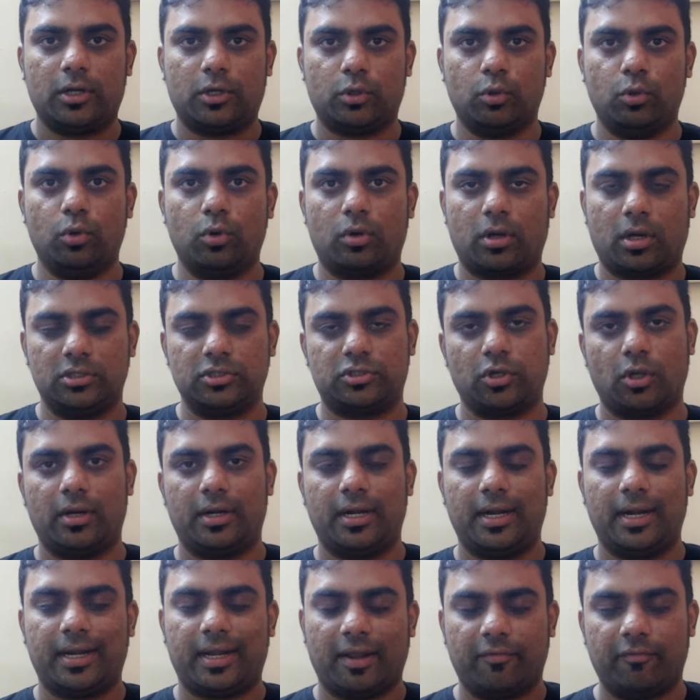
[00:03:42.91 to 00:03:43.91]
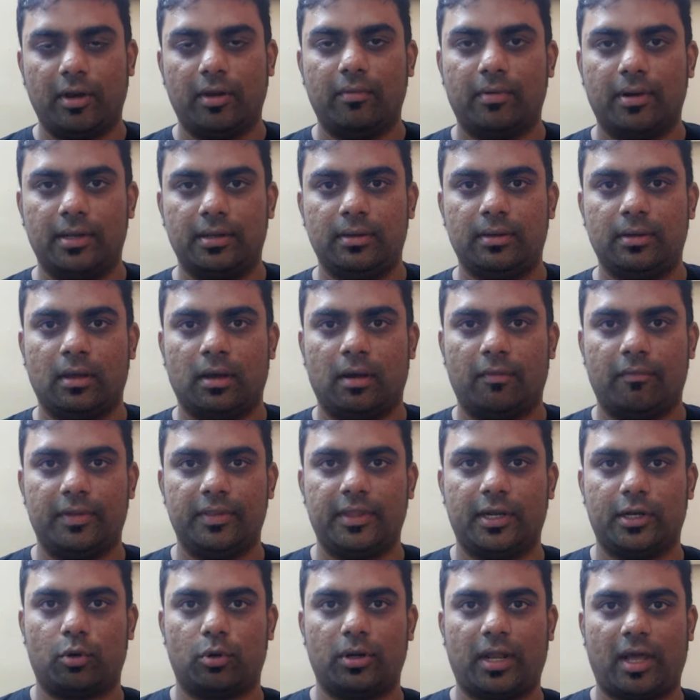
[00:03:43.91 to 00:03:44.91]
to consolidate everyone
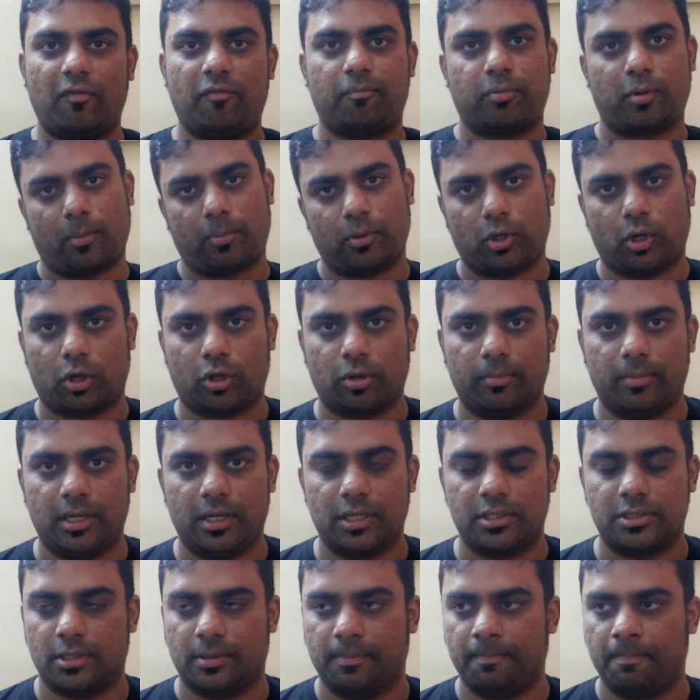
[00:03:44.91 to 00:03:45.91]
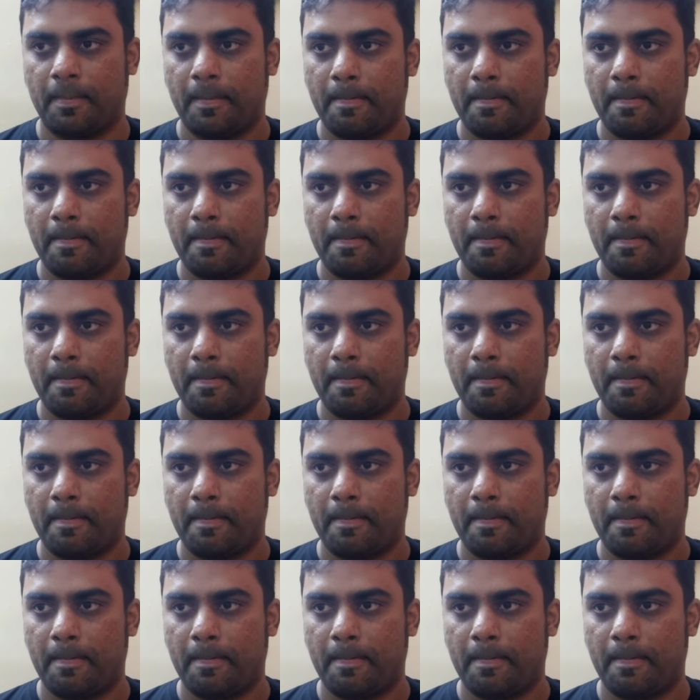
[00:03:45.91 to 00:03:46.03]
when they don't have proper documentation.